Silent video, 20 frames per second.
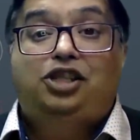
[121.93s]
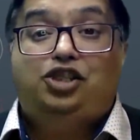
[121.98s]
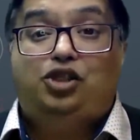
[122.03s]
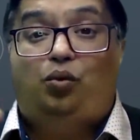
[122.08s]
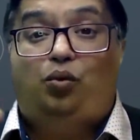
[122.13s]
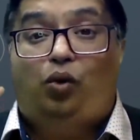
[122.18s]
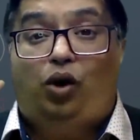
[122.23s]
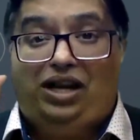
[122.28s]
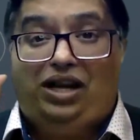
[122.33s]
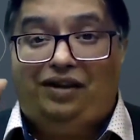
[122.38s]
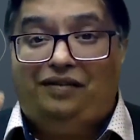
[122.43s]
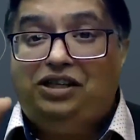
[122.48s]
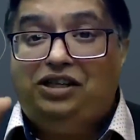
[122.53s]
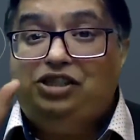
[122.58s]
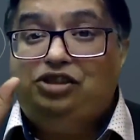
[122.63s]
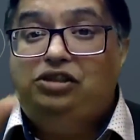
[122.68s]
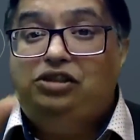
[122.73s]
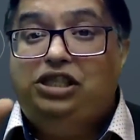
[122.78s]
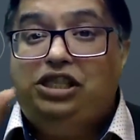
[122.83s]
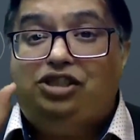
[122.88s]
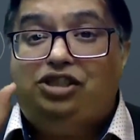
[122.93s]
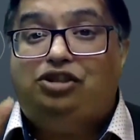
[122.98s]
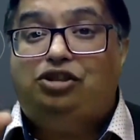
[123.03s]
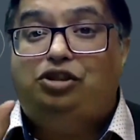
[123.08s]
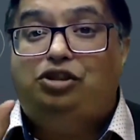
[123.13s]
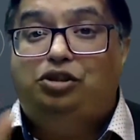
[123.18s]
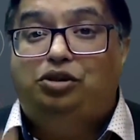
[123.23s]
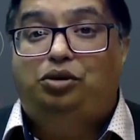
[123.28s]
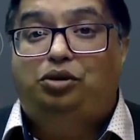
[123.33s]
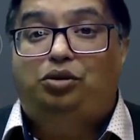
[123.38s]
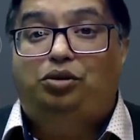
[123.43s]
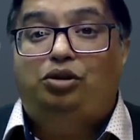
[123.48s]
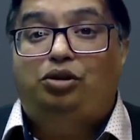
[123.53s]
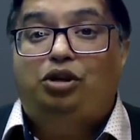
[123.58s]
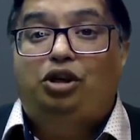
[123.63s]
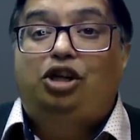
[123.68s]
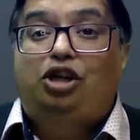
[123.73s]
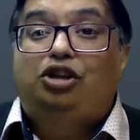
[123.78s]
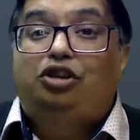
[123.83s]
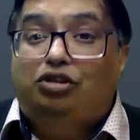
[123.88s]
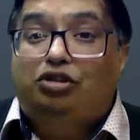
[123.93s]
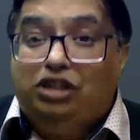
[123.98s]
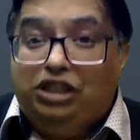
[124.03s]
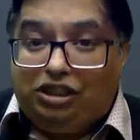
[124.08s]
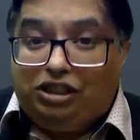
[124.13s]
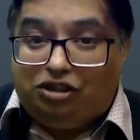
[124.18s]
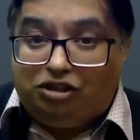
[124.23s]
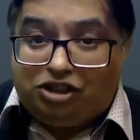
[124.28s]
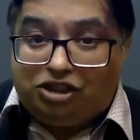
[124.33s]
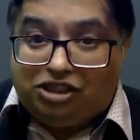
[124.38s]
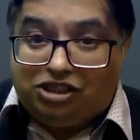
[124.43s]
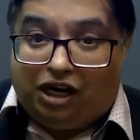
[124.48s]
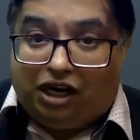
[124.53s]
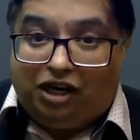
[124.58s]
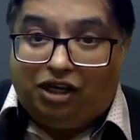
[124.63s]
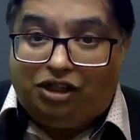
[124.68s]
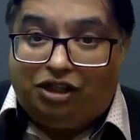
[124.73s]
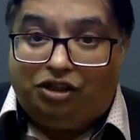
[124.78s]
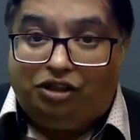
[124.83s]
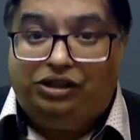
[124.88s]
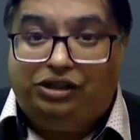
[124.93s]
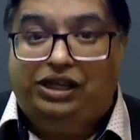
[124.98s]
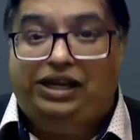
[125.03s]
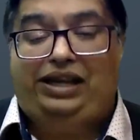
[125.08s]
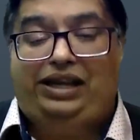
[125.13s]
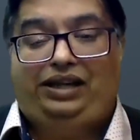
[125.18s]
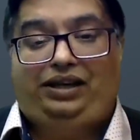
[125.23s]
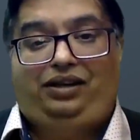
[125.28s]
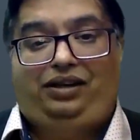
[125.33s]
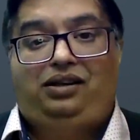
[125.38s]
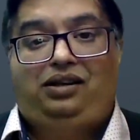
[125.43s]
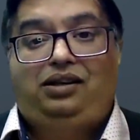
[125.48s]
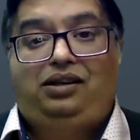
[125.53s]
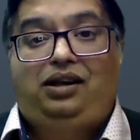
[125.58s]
So whatever you need to do, you need to start today.